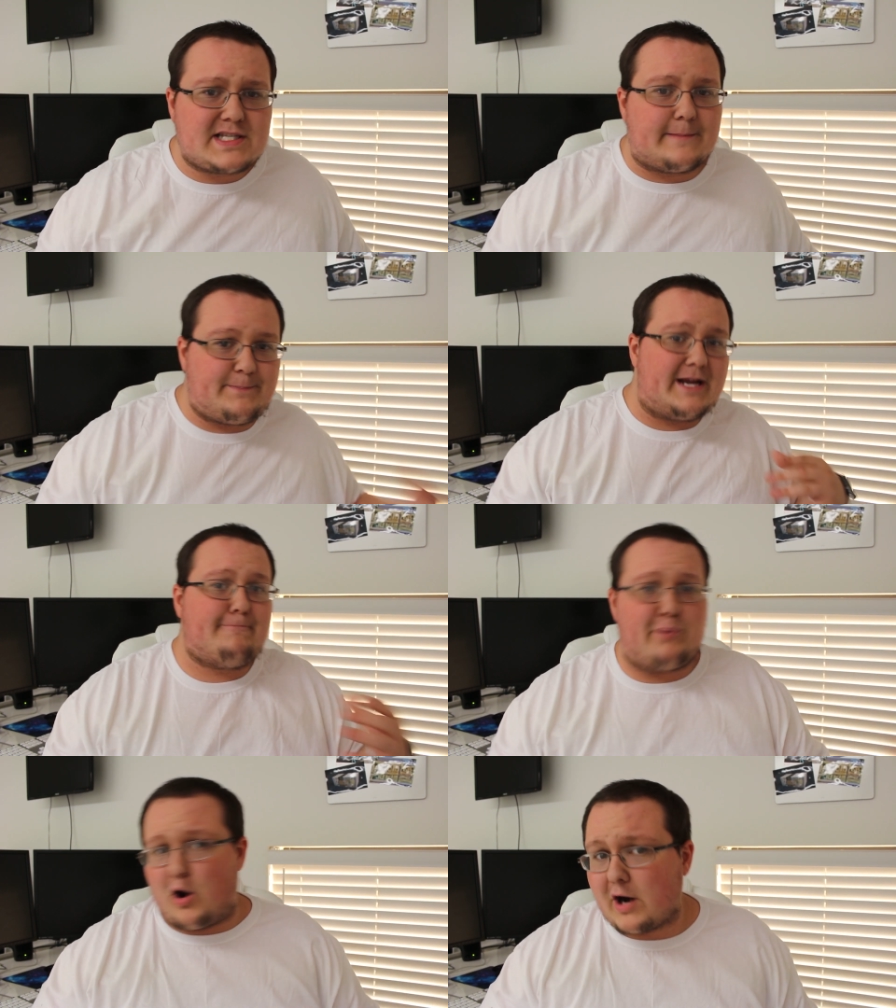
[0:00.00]
That's a
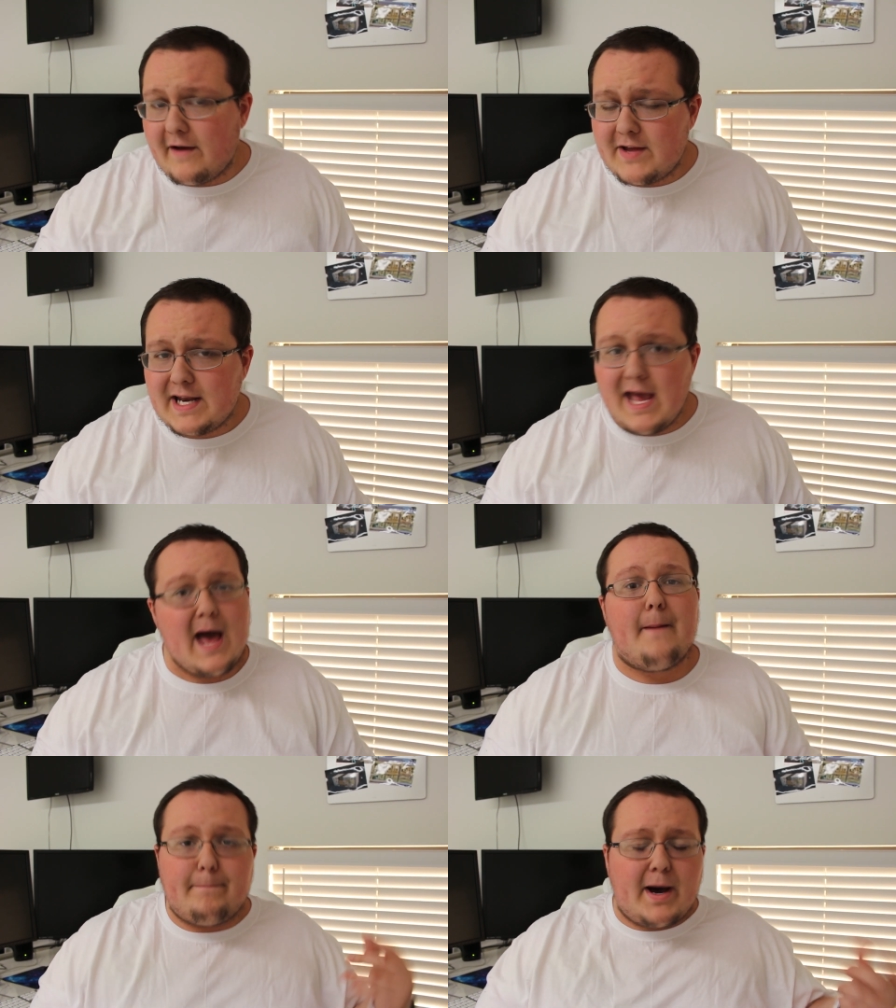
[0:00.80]
big part of it.
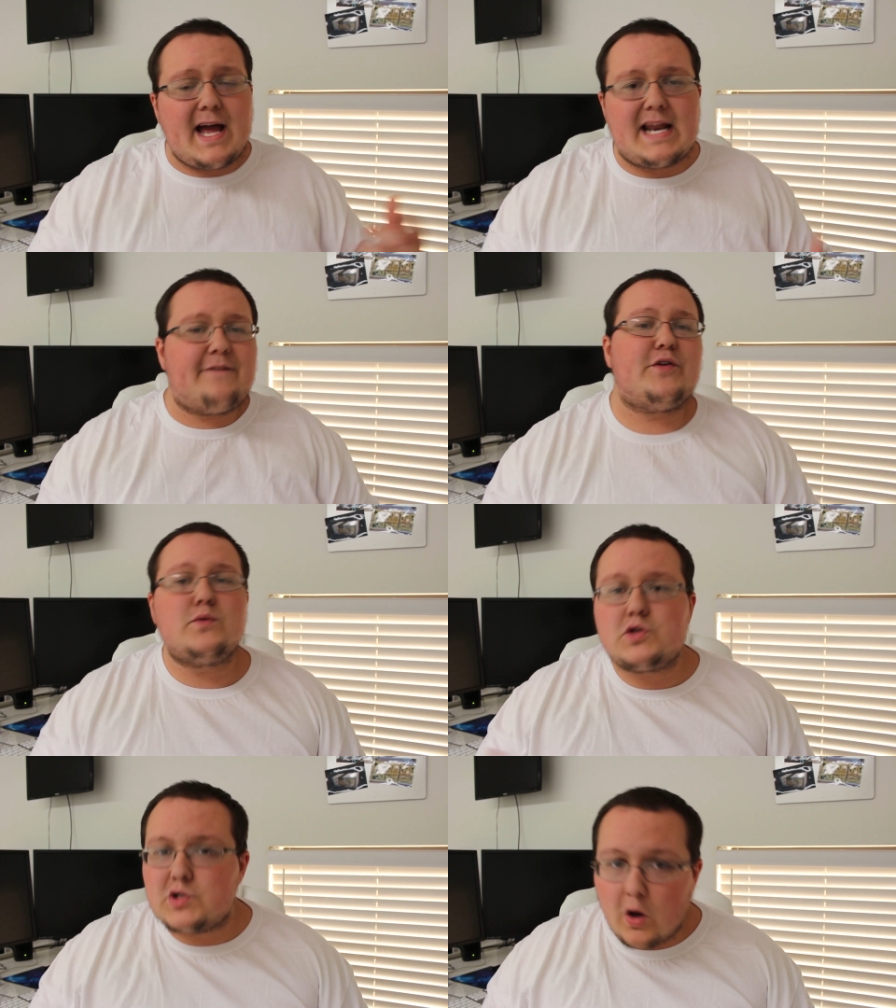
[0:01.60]
But if you
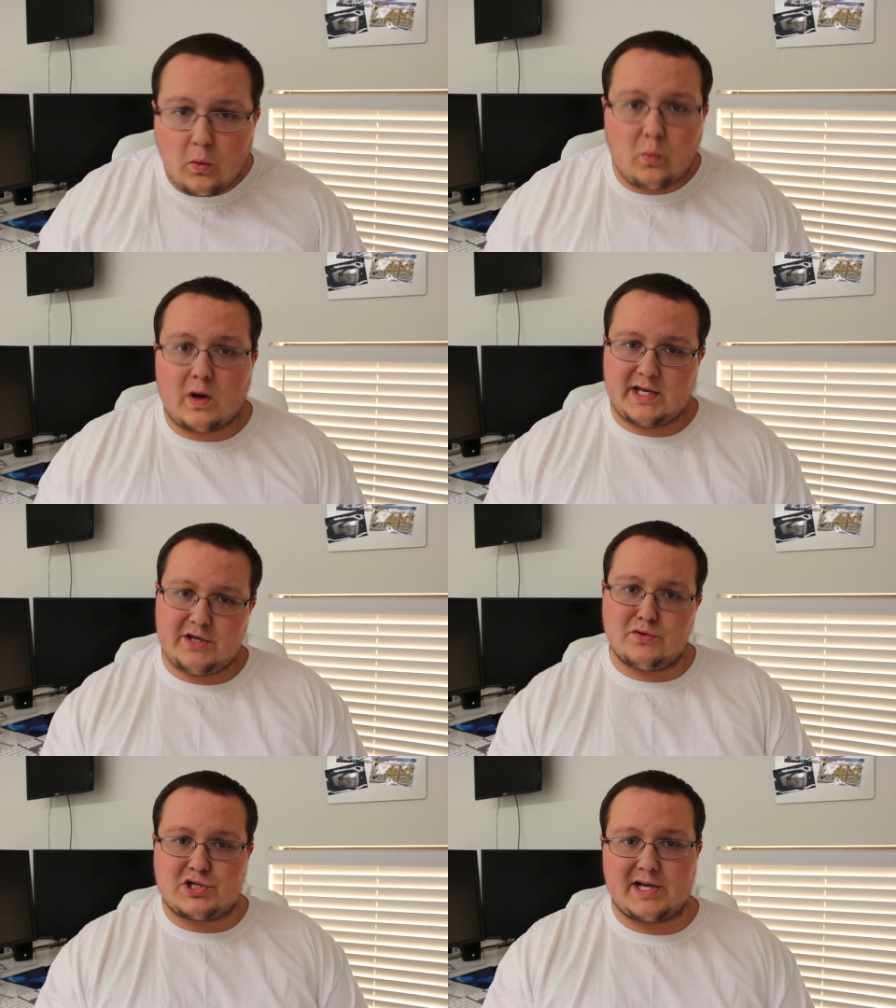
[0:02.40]
don't want to
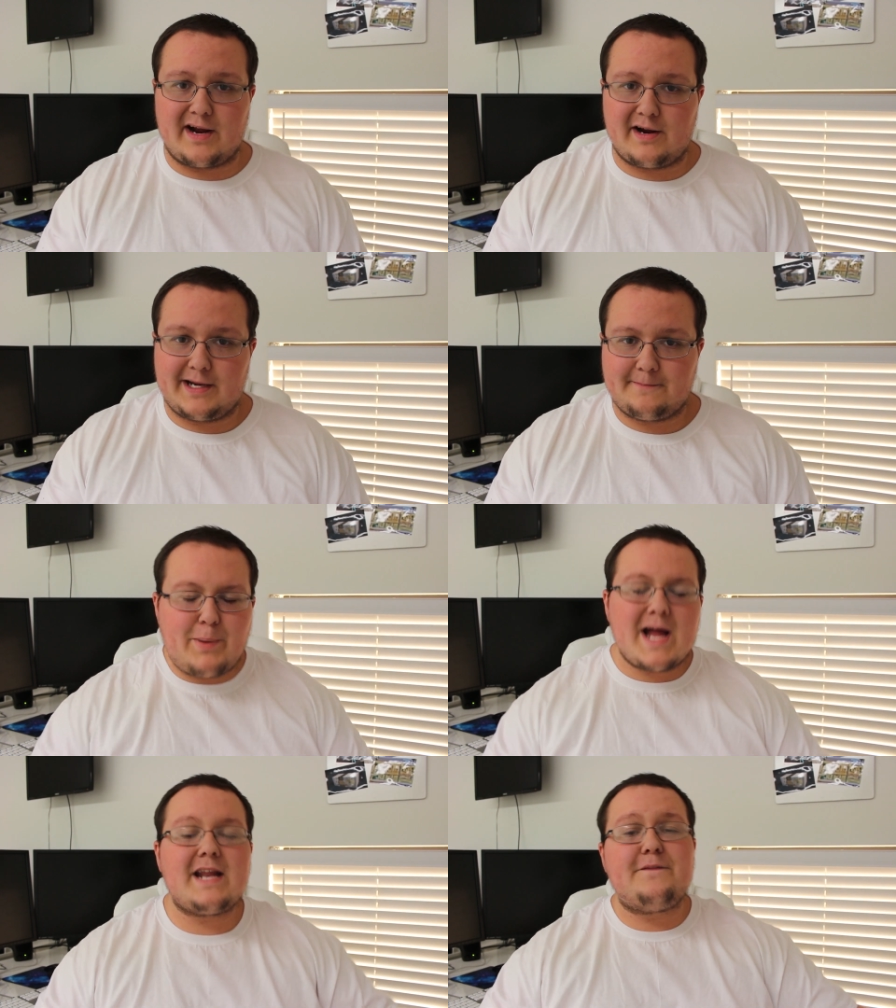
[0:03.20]
use Sharree,
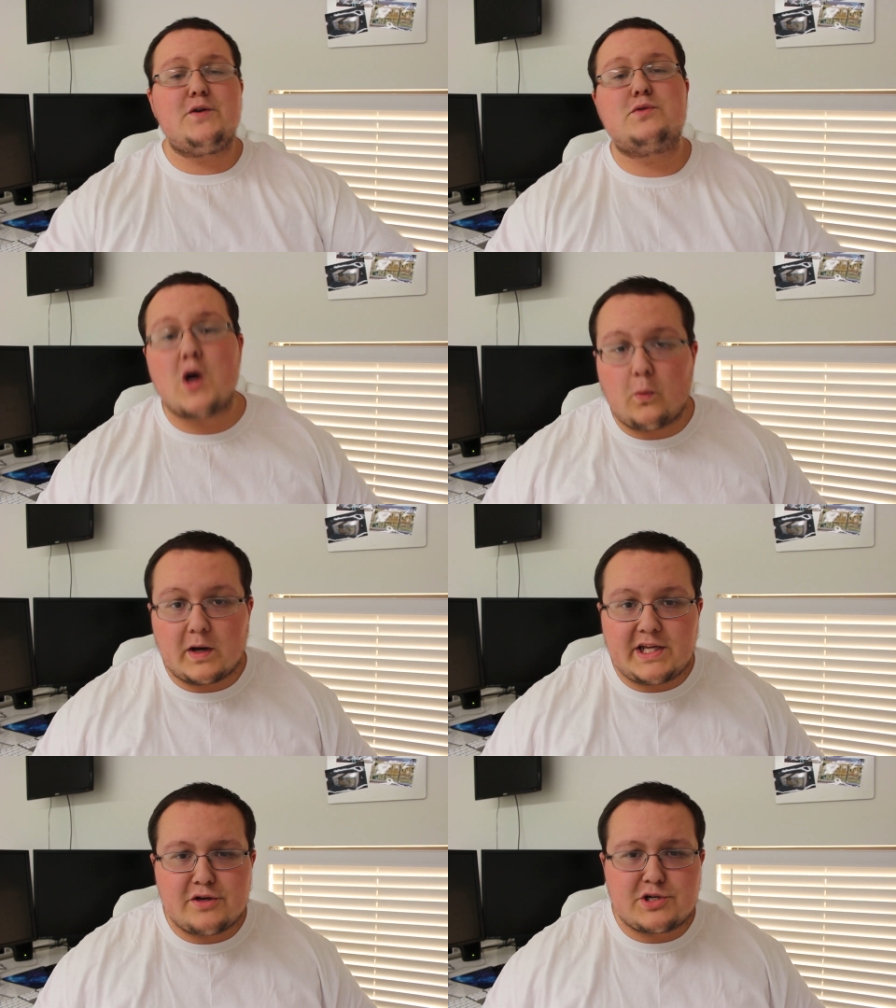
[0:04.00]
but if you don't
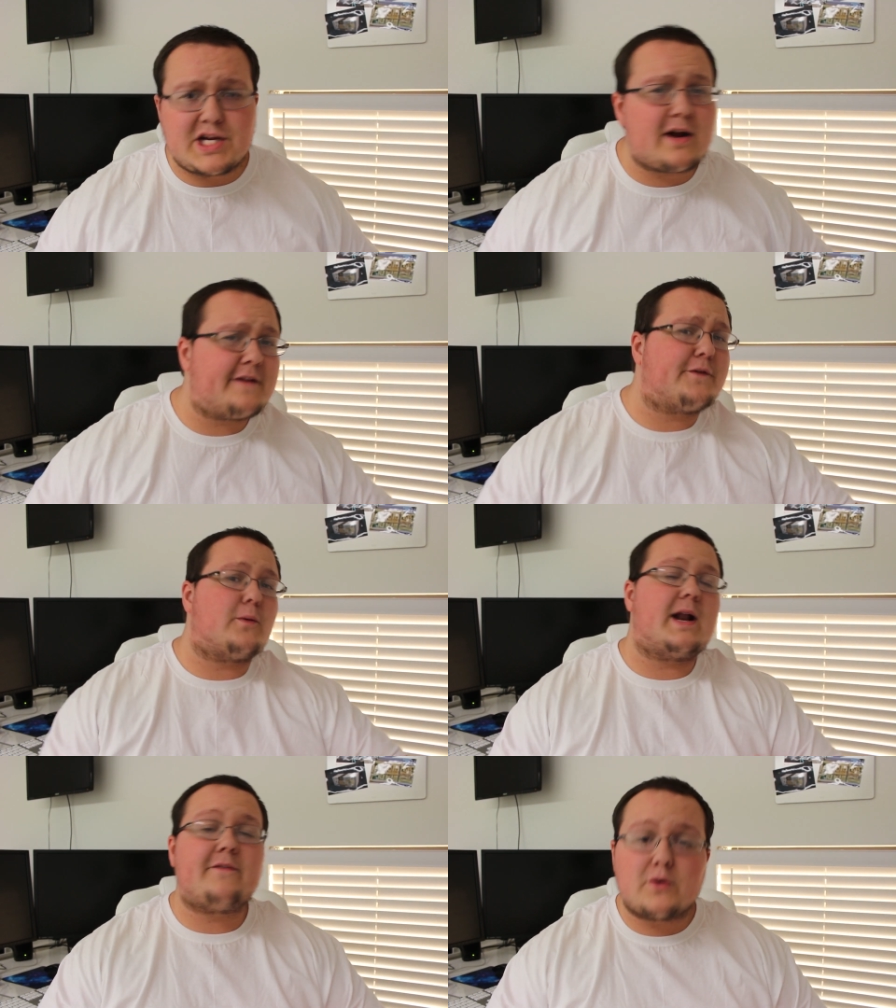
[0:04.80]
want to use Sharree for
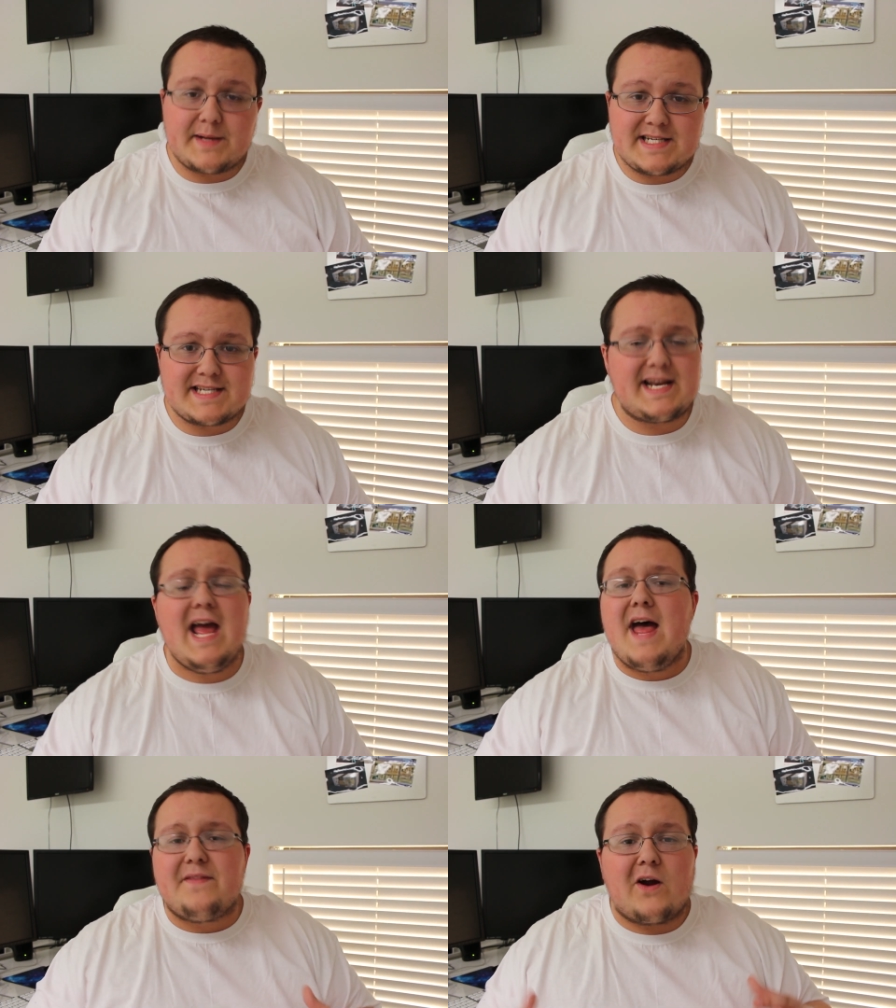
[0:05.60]
whatever reason,
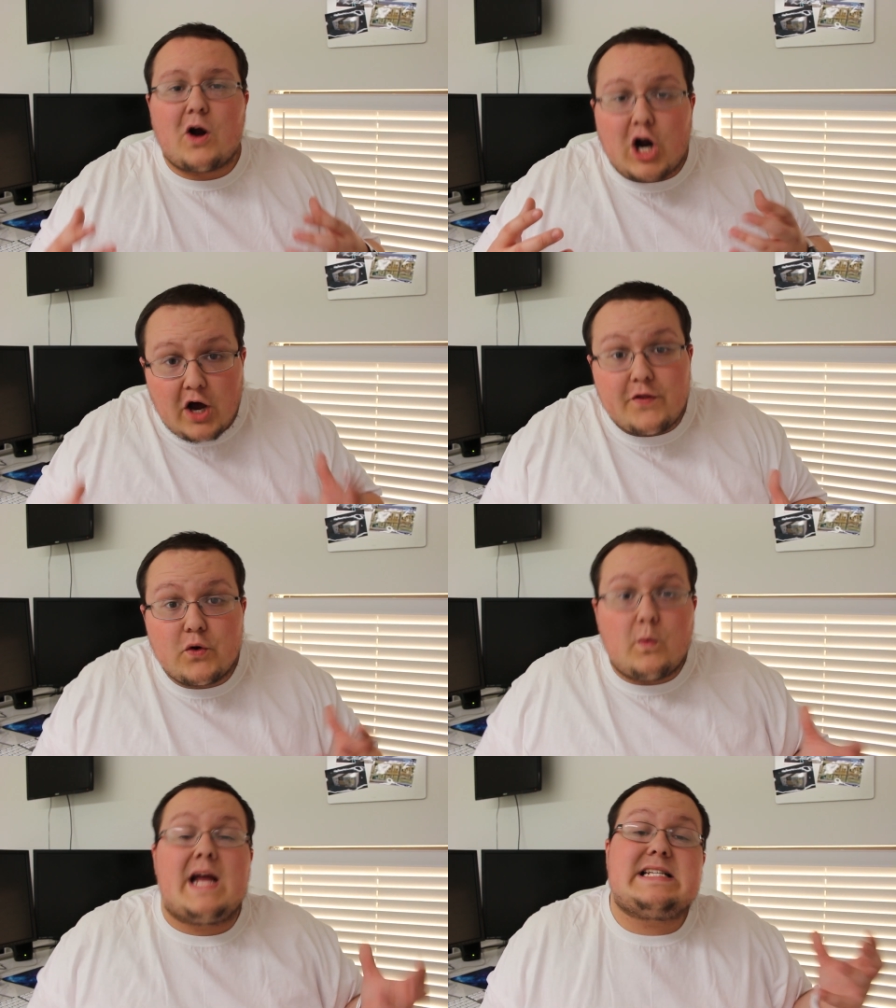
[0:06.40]
there are
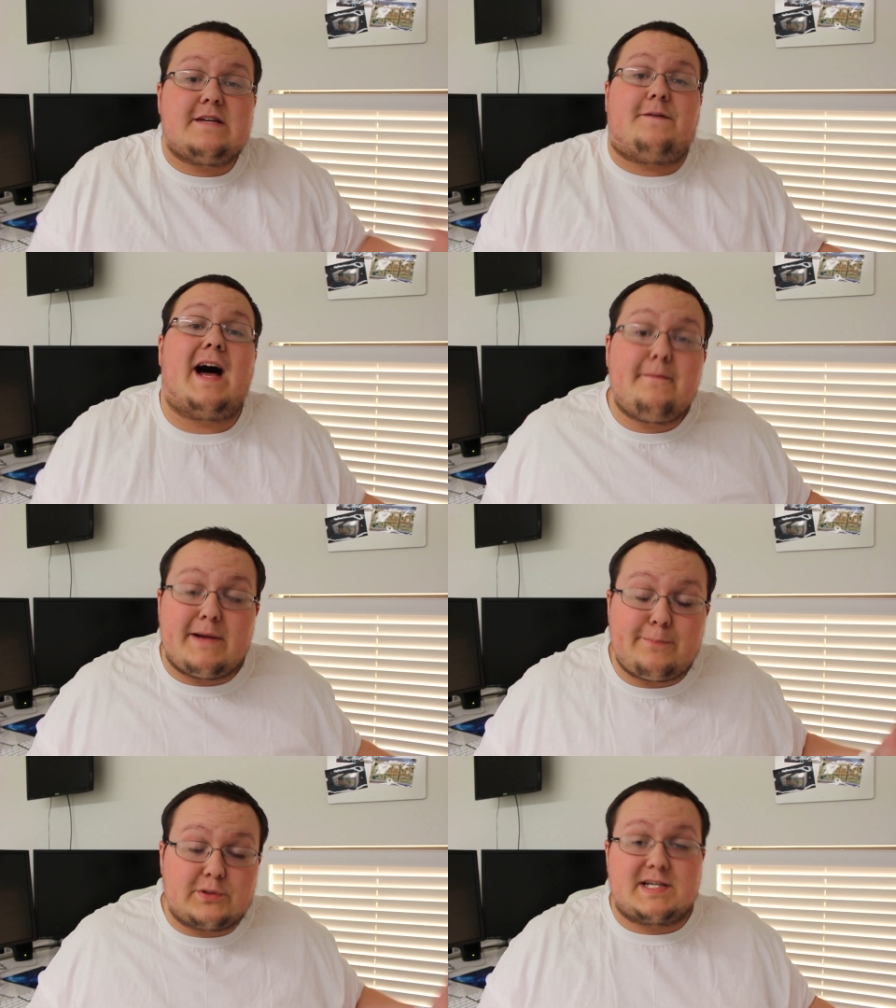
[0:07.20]
other ways to find
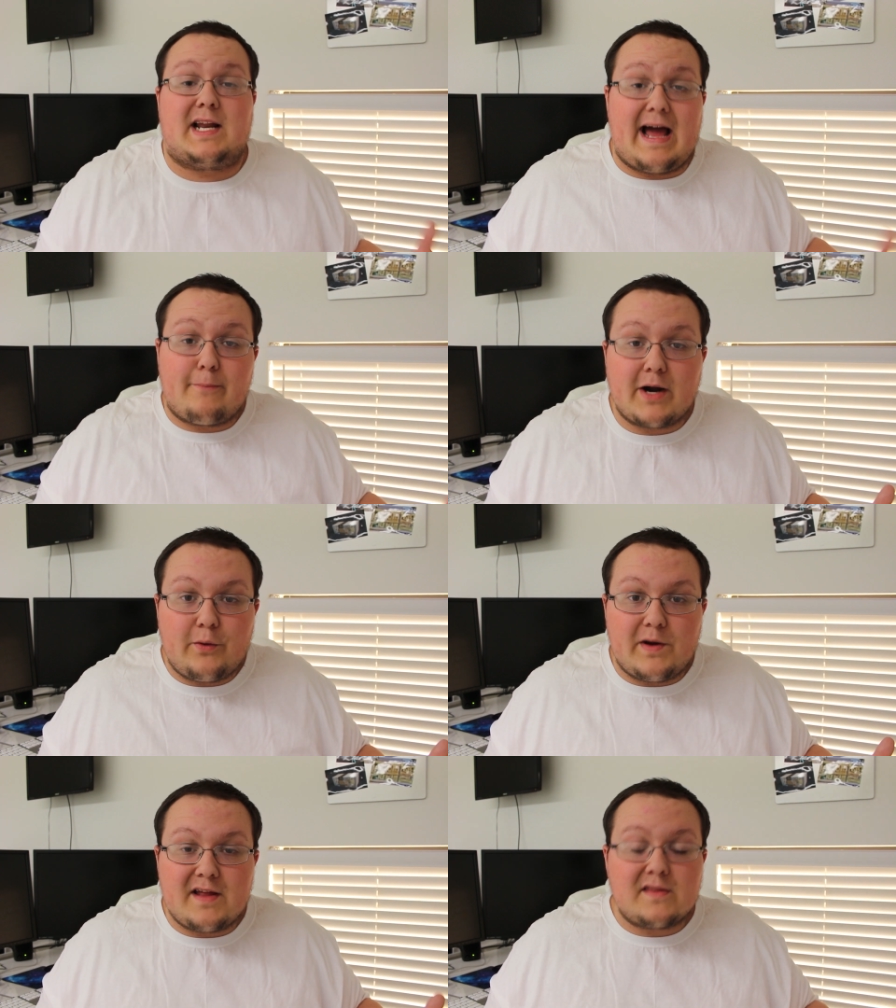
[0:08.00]
people to
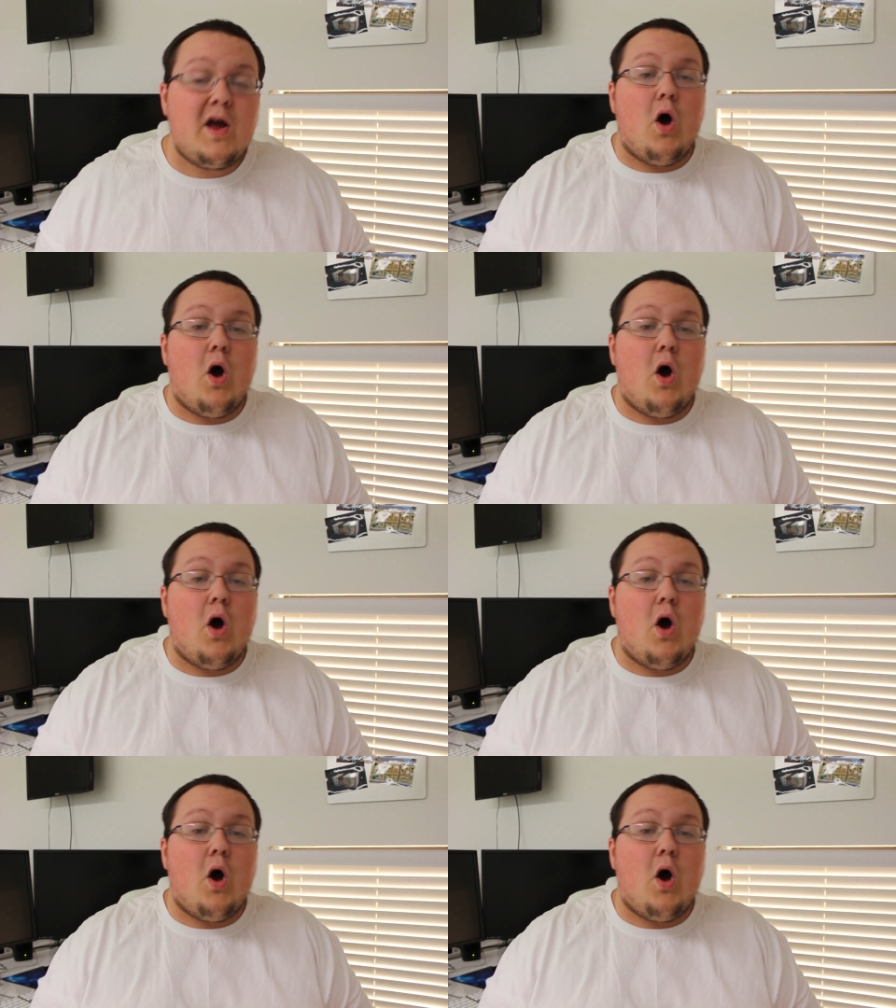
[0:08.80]
collaborate with.